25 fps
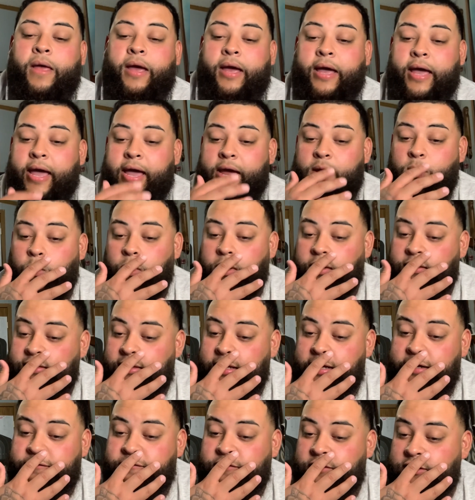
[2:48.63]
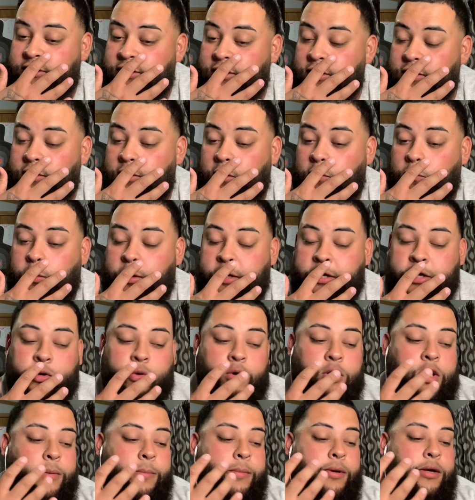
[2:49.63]
Hey, one thing for sure though, when you
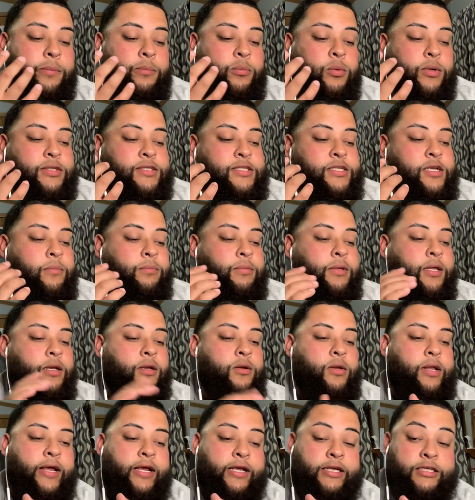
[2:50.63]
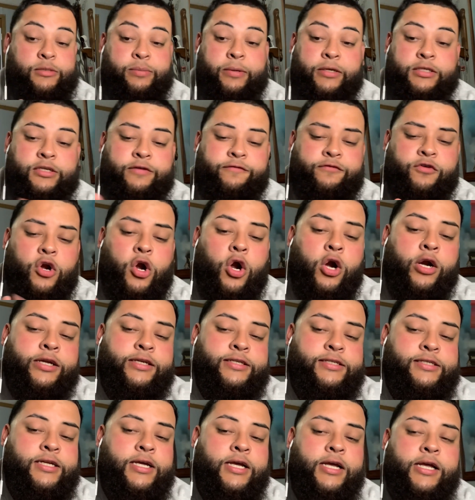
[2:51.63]
come up with something, like especially for
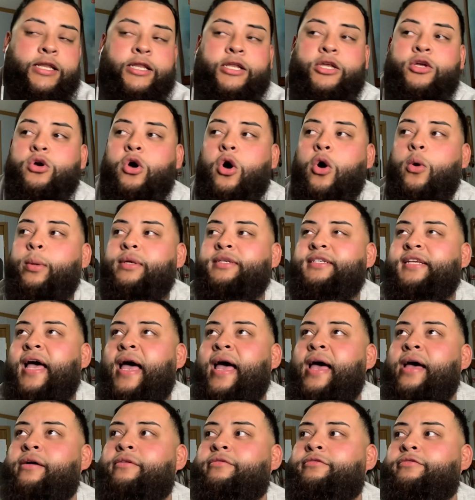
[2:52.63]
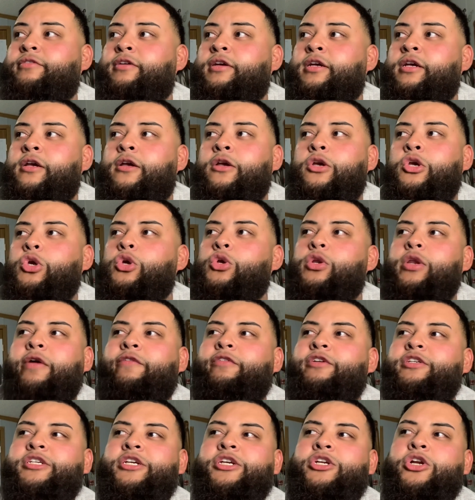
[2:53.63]
artists, you never
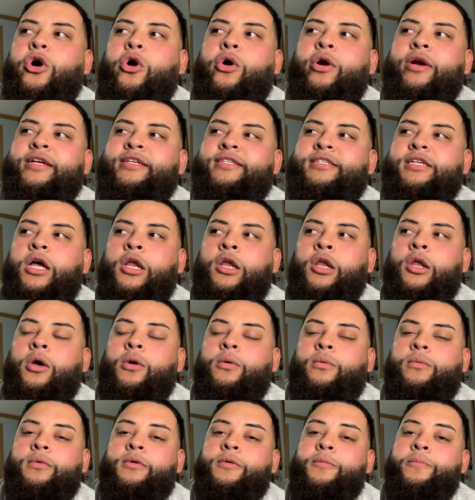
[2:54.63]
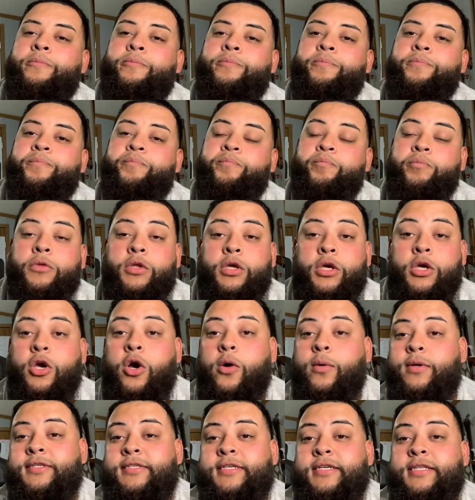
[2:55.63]
see an artist alone. You
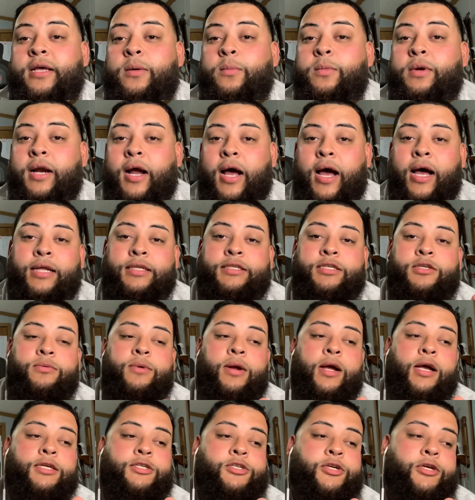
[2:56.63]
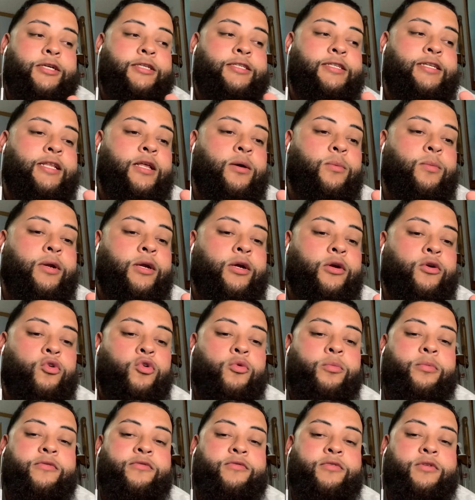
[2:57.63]
always see them with an entourage, or you see them with a
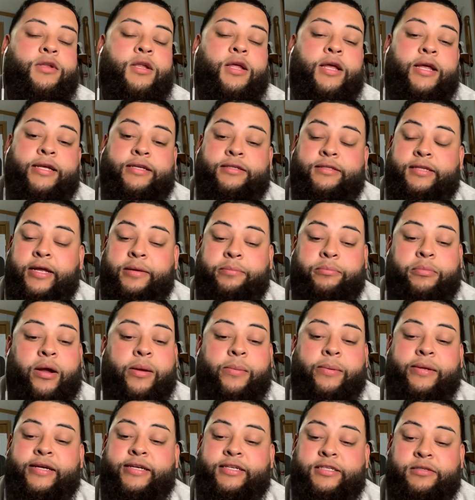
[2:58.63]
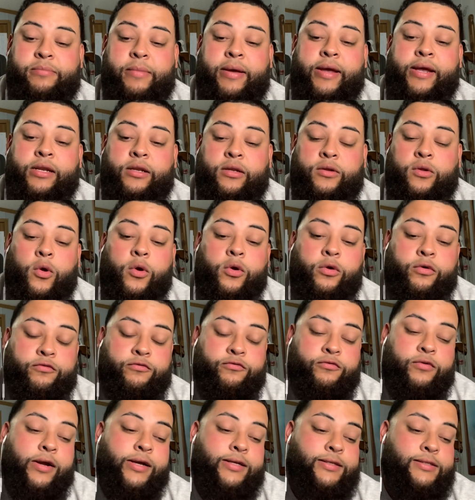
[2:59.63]
group of his, like probably his main loyal
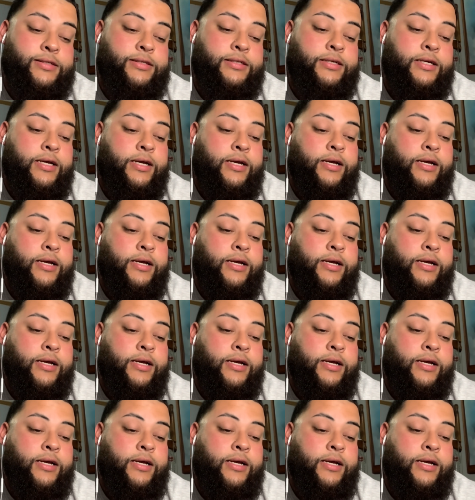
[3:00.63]
friends